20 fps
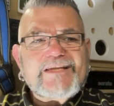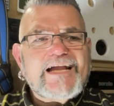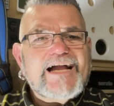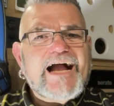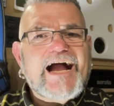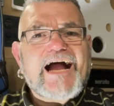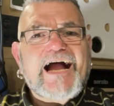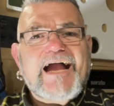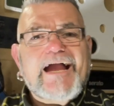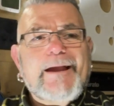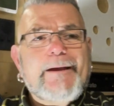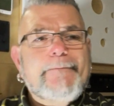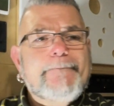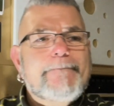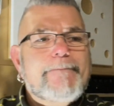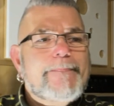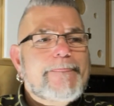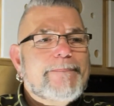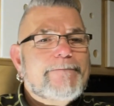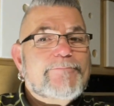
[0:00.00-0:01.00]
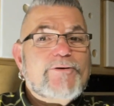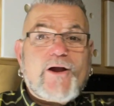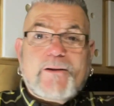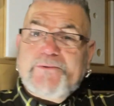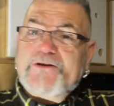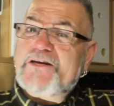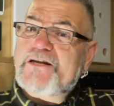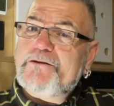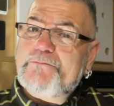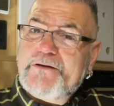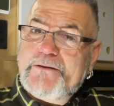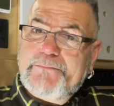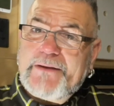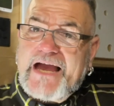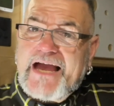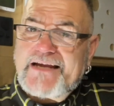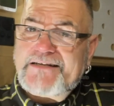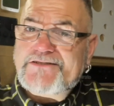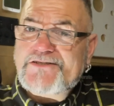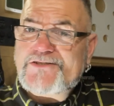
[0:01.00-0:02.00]
I'm probably going to be
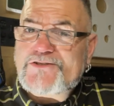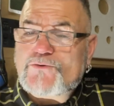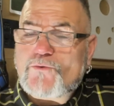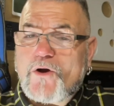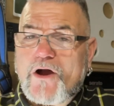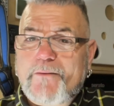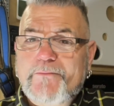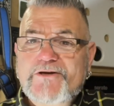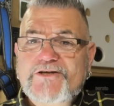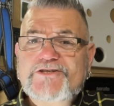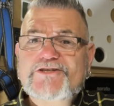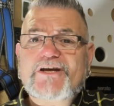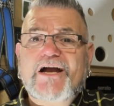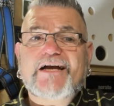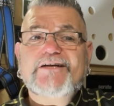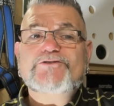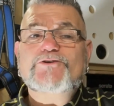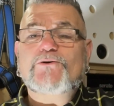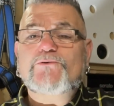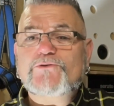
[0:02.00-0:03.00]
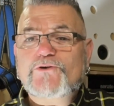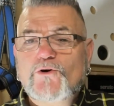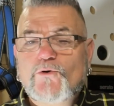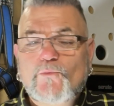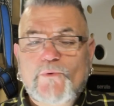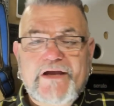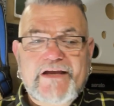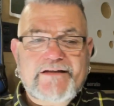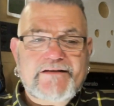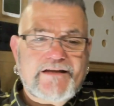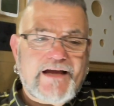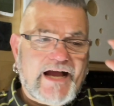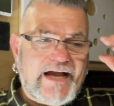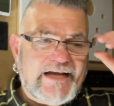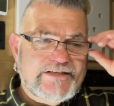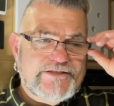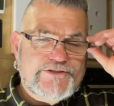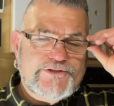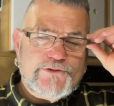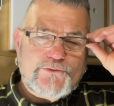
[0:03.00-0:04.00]
back to Squamish. I don't know when. I
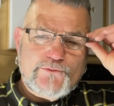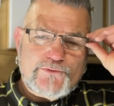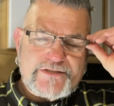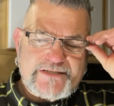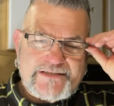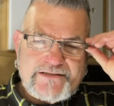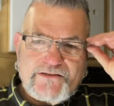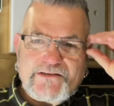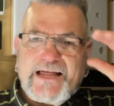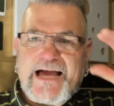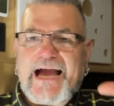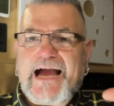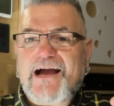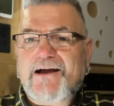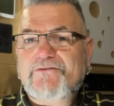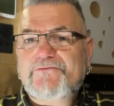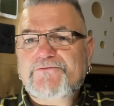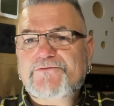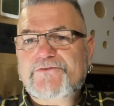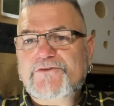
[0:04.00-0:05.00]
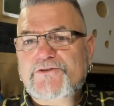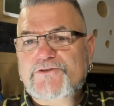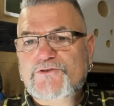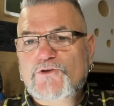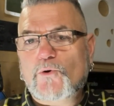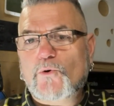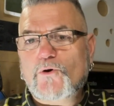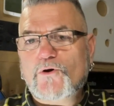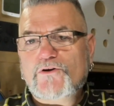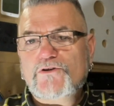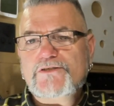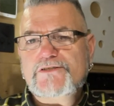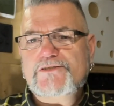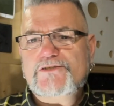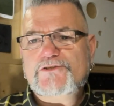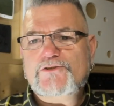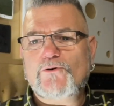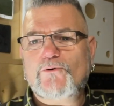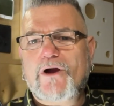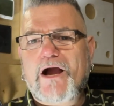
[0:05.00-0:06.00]
do still have the doors,
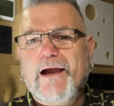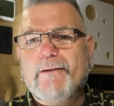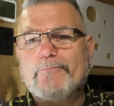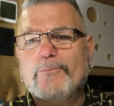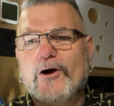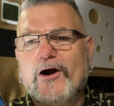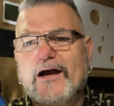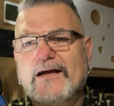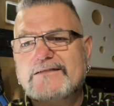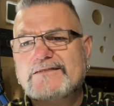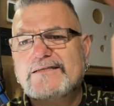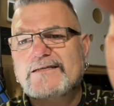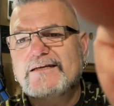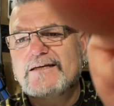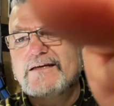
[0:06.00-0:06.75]
so I bought,